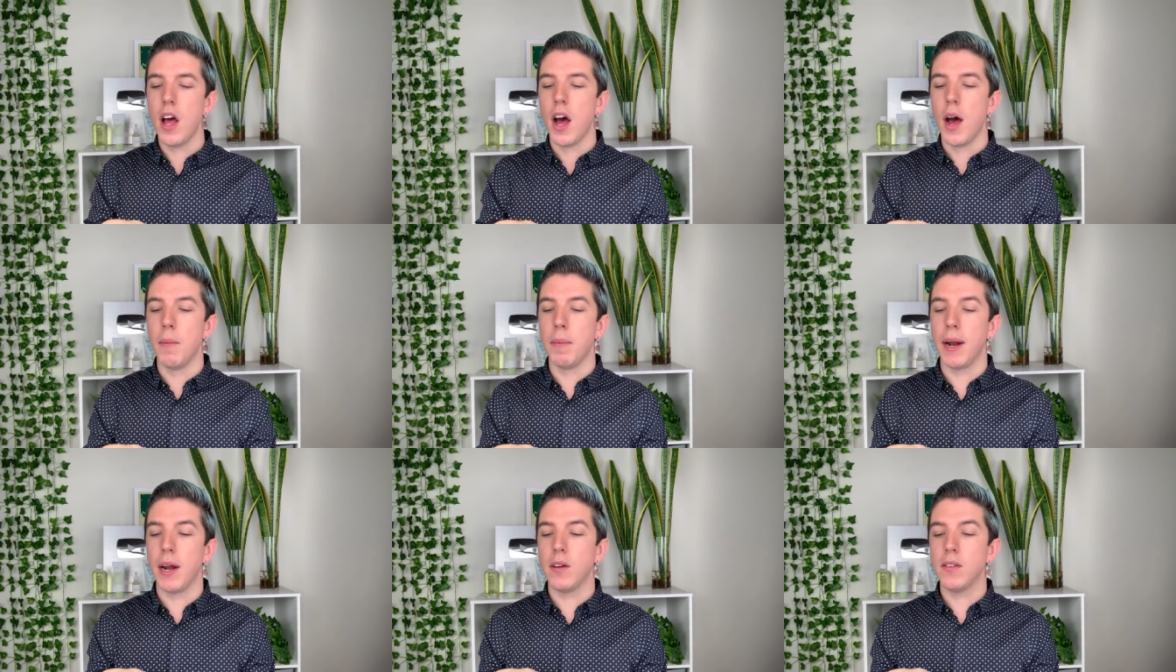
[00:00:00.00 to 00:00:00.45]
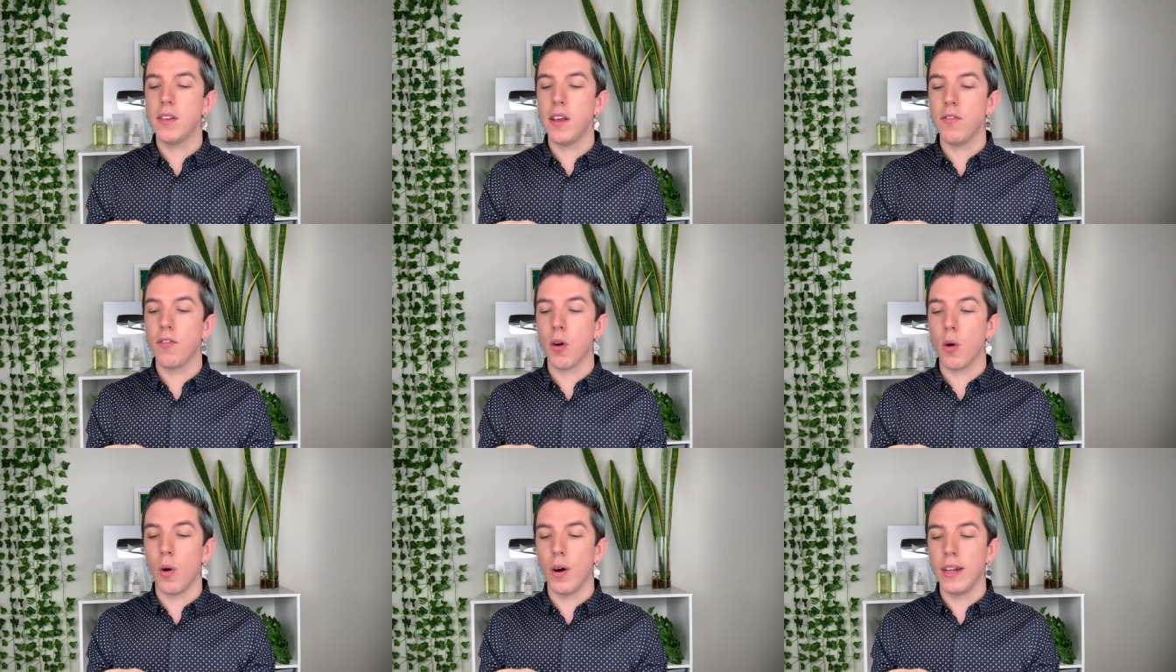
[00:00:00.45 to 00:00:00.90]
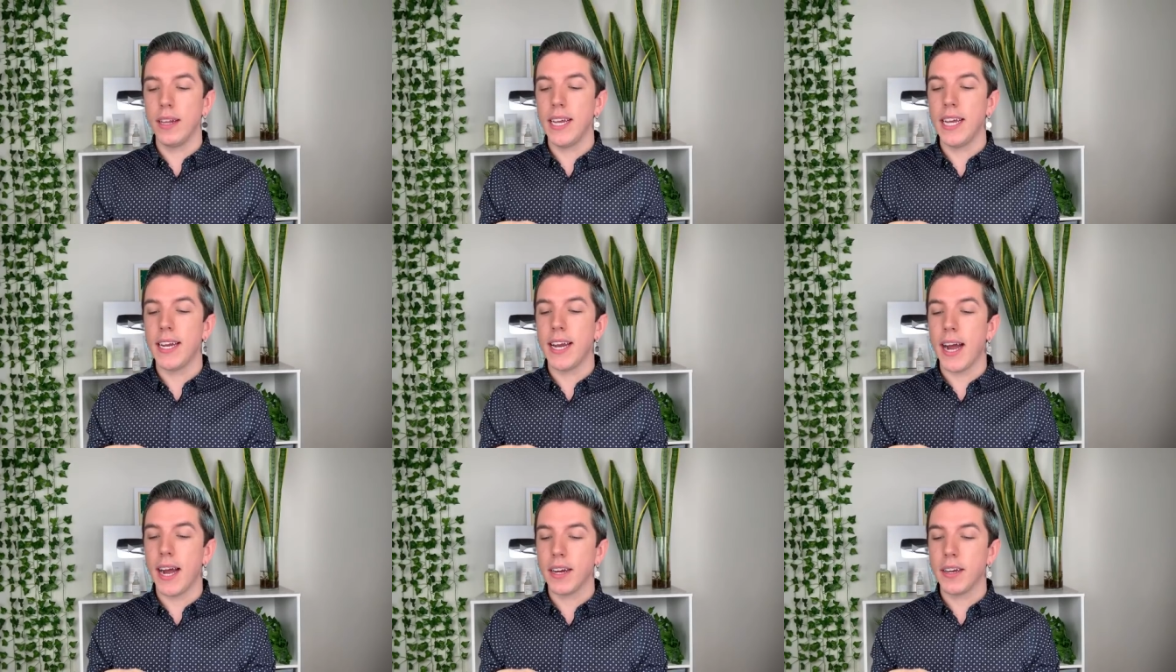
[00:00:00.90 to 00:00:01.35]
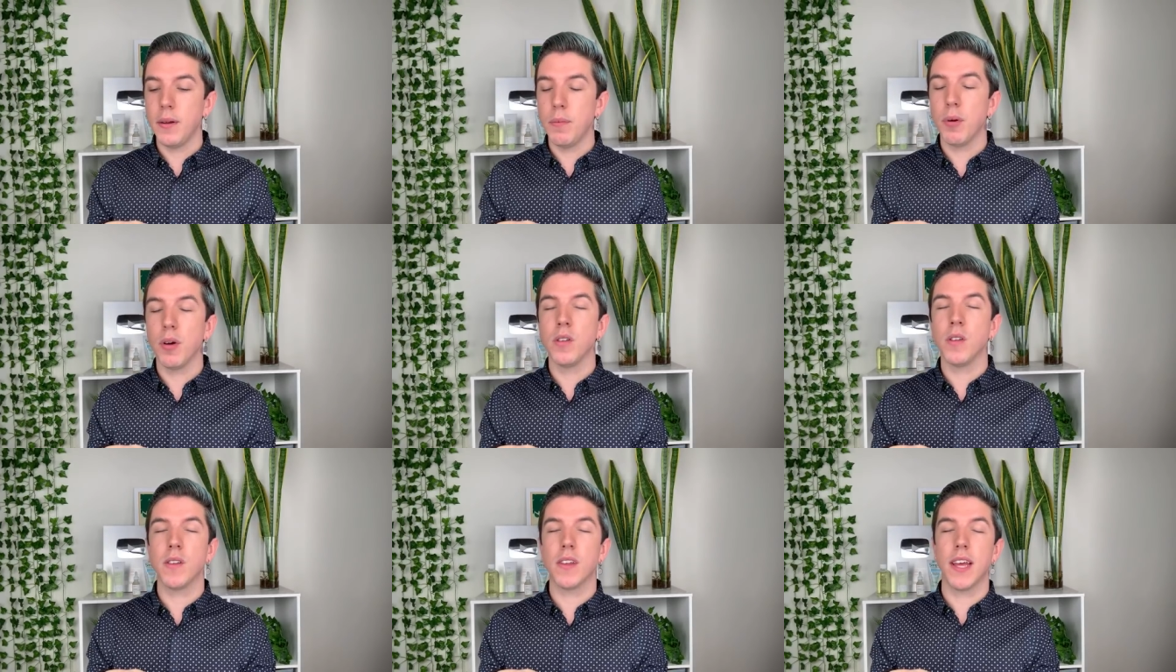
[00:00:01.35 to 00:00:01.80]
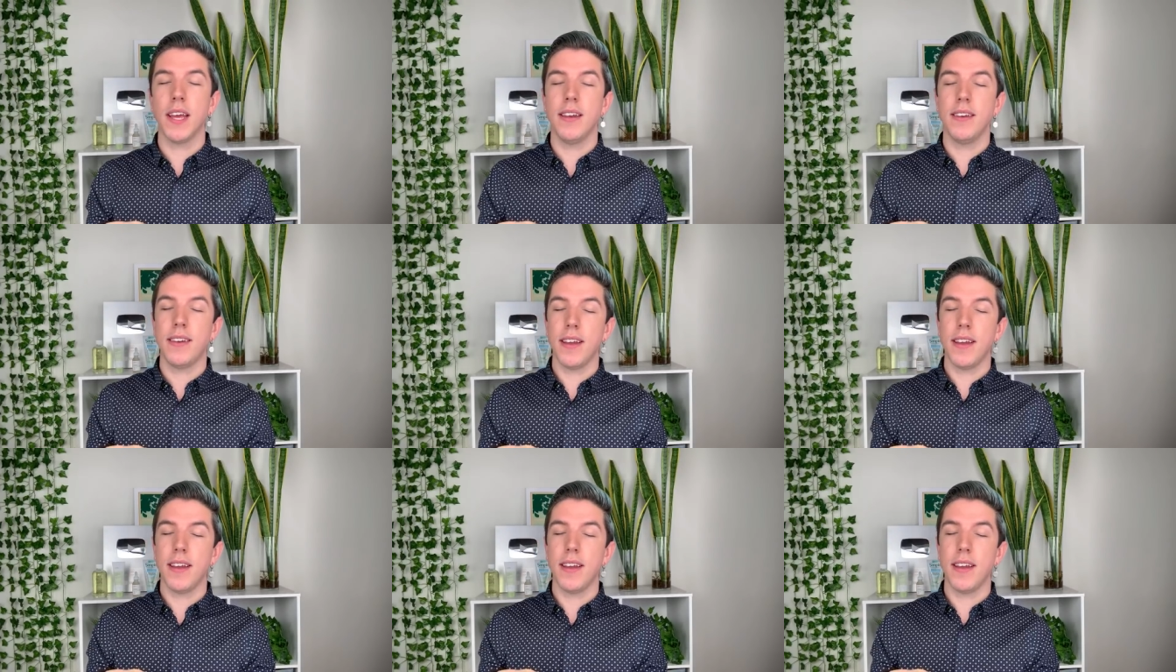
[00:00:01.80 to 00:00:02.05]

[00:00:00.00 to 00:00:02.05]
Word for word: Uh, but I would say for oily and acne prone skin,